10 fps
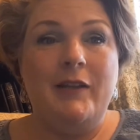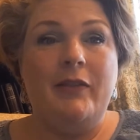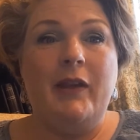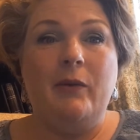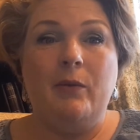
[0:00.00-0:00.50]

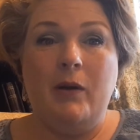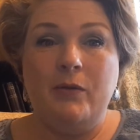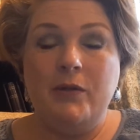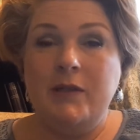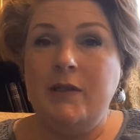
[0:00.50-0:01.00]
They
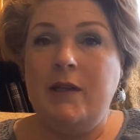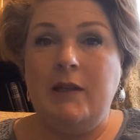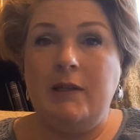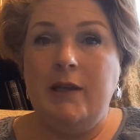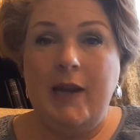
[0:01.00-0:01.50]
roasted
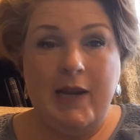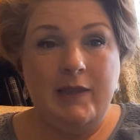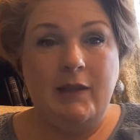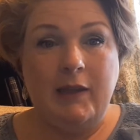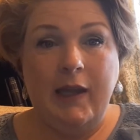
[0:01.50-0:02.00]
and ate
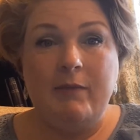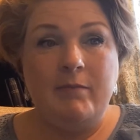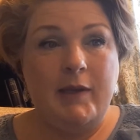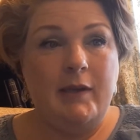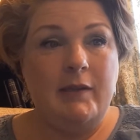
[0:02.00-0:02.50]
the lamb
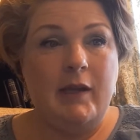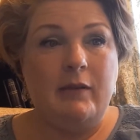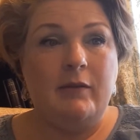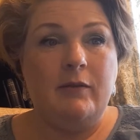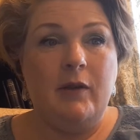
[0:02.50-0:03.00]
meat,
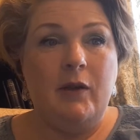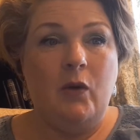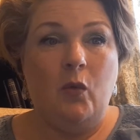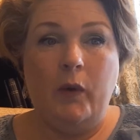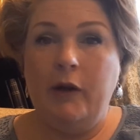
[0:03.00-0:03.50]
and
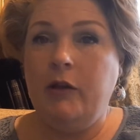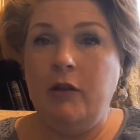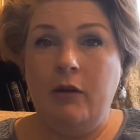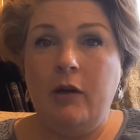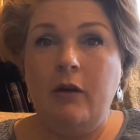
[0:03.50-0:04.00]
wearing
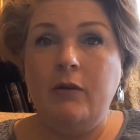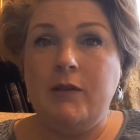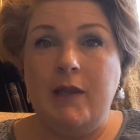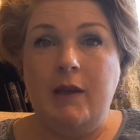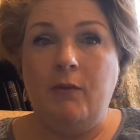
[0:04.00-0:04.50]
their coats,
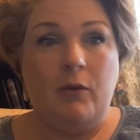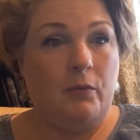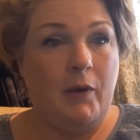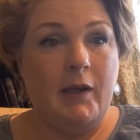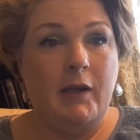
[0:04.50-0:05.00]
they were
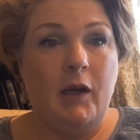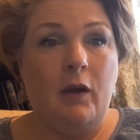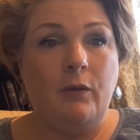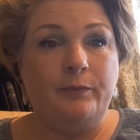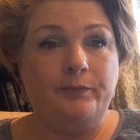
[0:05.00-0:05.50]
ready to
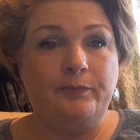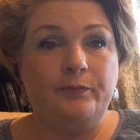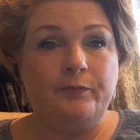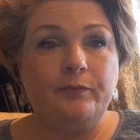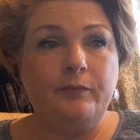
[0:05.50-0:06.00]
go.
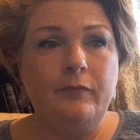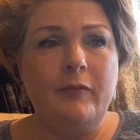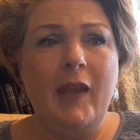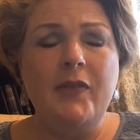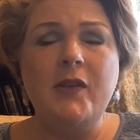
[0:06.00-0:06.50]

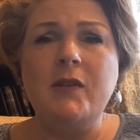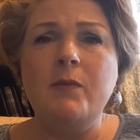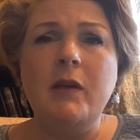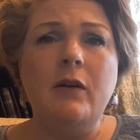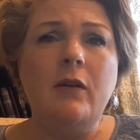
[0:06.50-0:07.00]
This
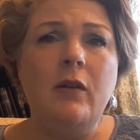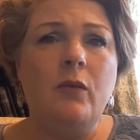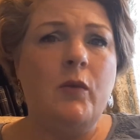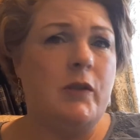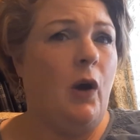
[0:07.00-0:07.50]
meal
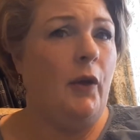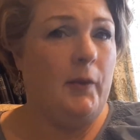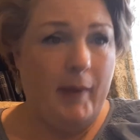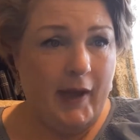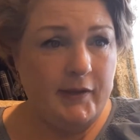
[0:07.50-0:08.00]
was called the
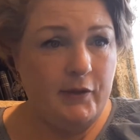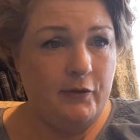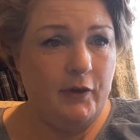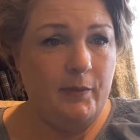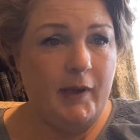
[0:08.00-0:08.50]

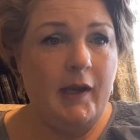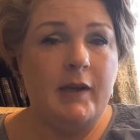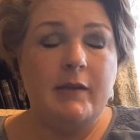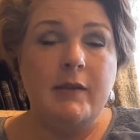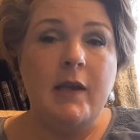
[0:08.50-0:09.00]
Passover
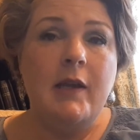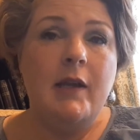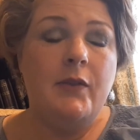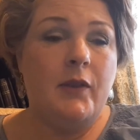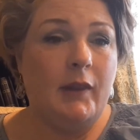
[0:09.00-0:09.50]
because
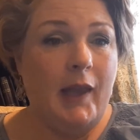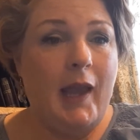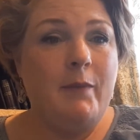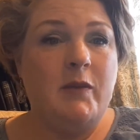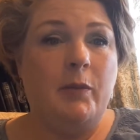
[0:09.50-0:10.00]
the
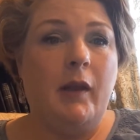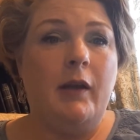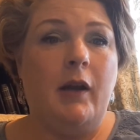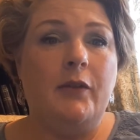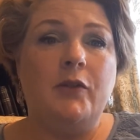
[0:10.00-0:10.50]
lamb's
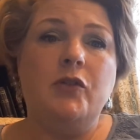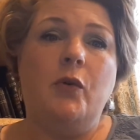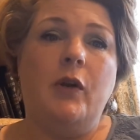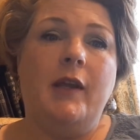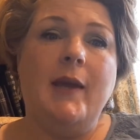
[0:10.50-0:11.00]
blood on the
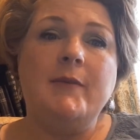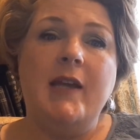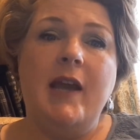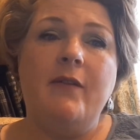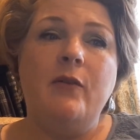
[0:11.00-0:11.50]
door kept
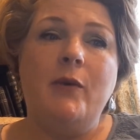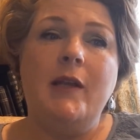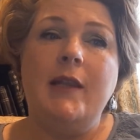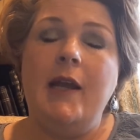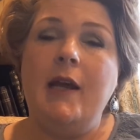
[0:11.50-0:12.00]
everyone
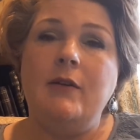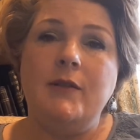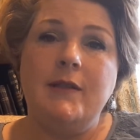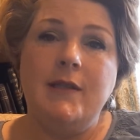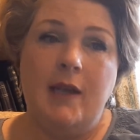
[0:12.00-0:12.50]
in that house
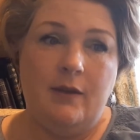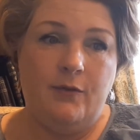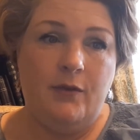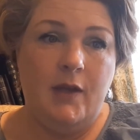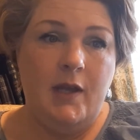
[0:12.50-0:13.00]
safe.